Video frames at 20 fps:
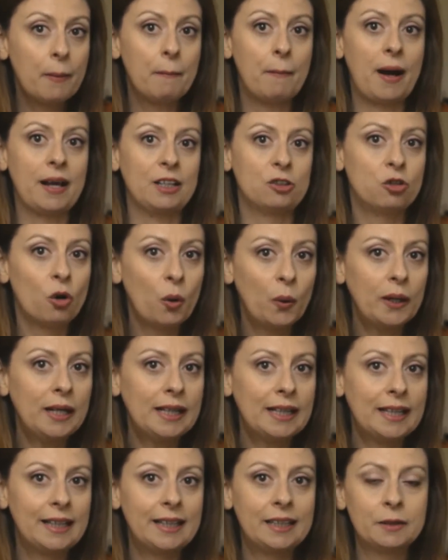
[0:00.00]
my
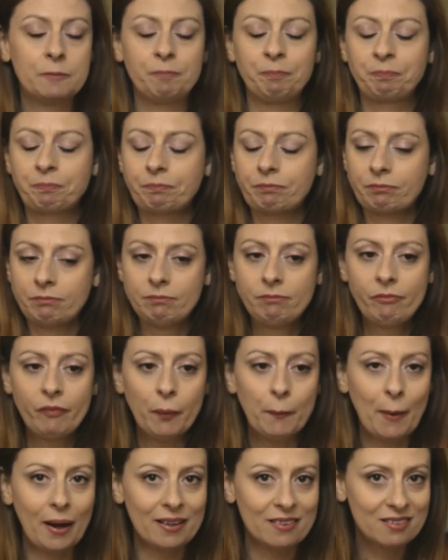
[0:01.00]
toilet,
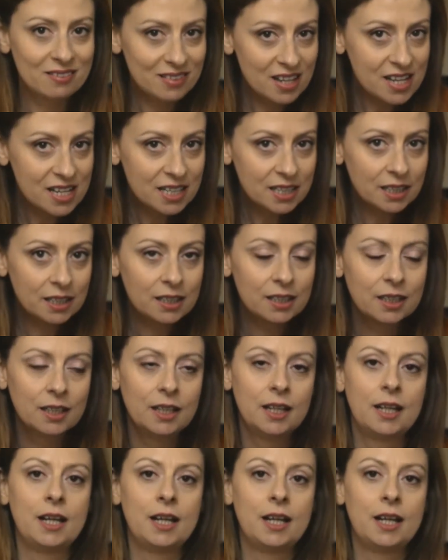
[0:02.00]
my sink.